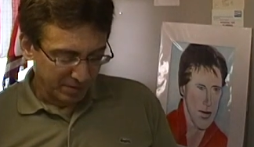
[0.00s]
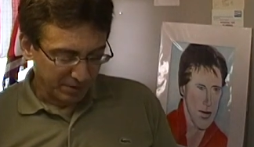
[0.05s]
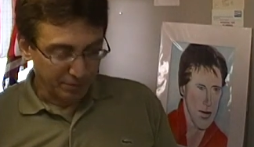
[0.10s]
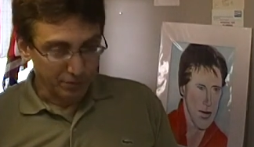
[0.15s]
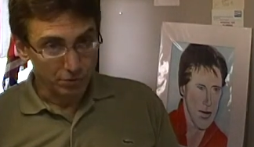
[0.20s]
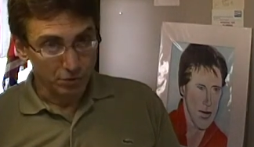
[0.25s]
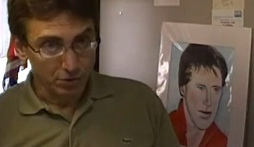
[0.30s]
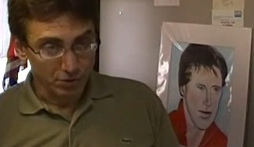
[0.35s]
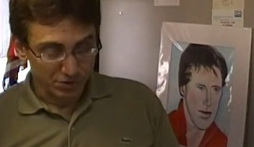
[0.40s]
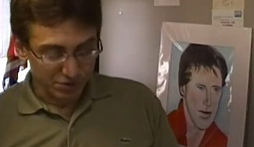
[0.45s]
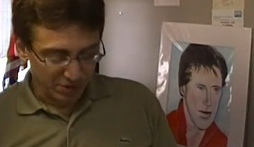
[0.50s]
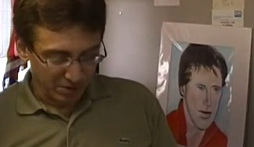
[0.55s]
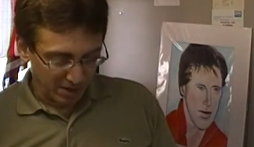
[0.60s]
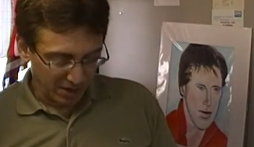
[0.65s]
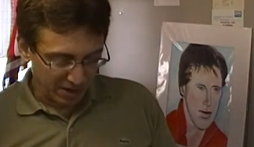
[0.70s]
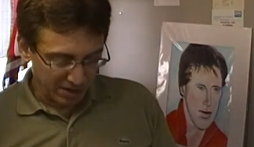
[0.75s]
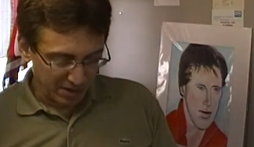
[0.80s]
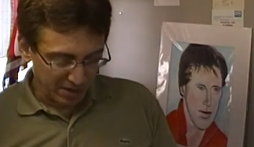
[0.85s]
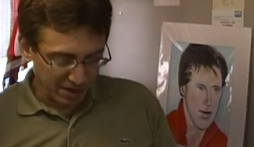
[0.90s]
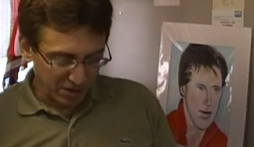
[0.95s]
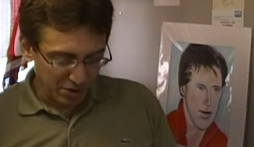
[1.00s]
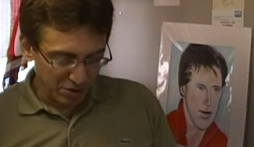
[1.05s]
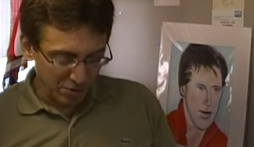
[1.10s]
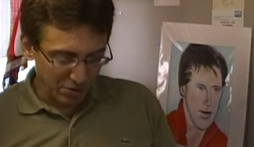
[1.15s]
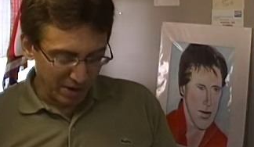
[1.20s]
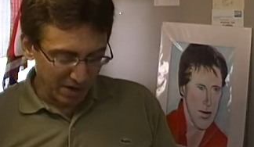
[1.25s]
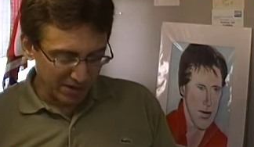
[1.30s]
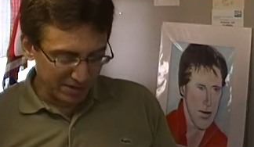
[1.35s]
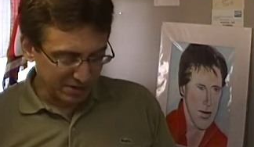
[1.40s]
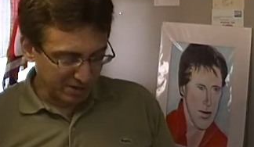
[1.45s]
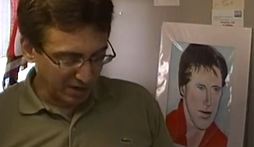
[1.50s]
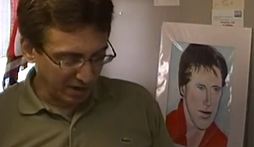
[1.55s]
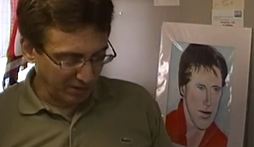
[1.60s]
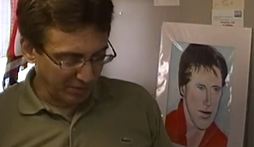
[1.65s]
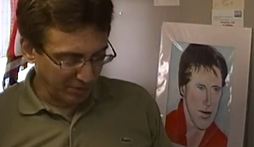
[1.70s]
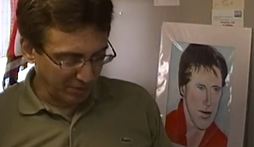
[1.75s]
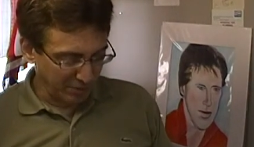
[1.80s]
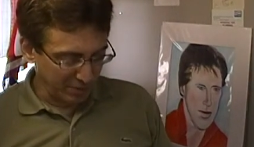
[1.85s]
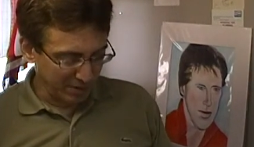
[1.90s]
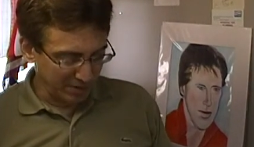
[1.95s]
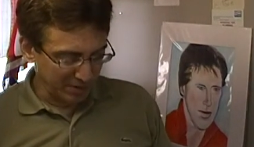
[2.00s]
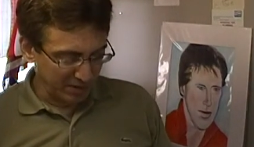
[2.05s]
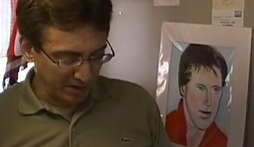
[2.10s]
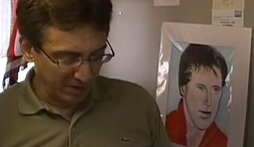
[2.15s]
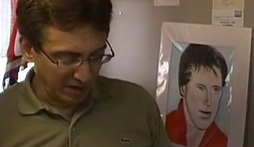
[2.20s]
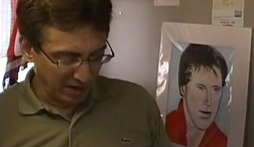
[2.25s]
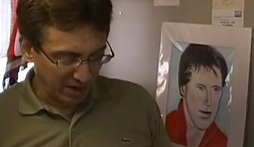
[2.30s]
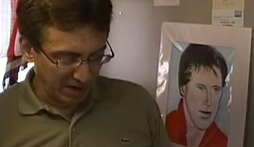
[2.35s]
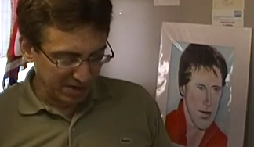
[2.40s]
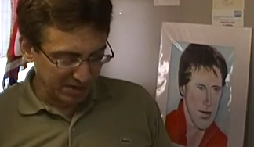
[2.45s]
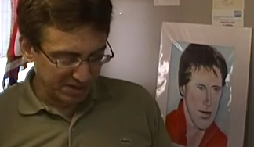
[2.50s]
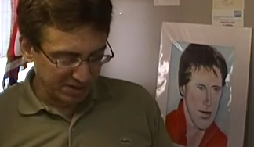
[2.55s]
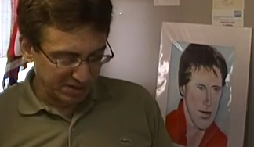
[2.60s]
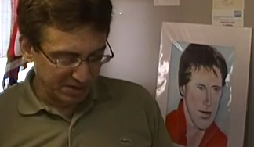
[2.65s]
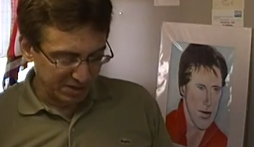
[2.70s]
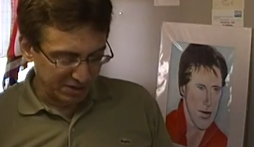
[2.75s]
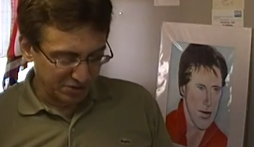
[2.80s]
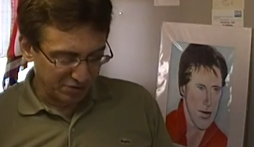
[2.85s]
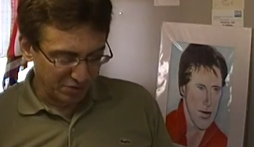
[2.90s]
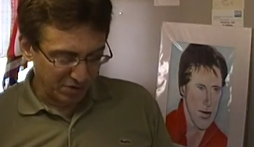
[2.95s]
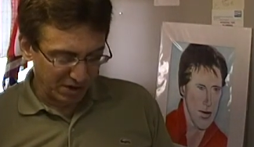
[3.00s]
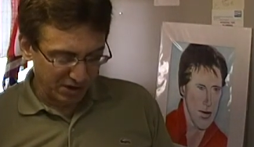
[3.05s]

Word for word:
Speaker 1: of course, and the U.S. government denies this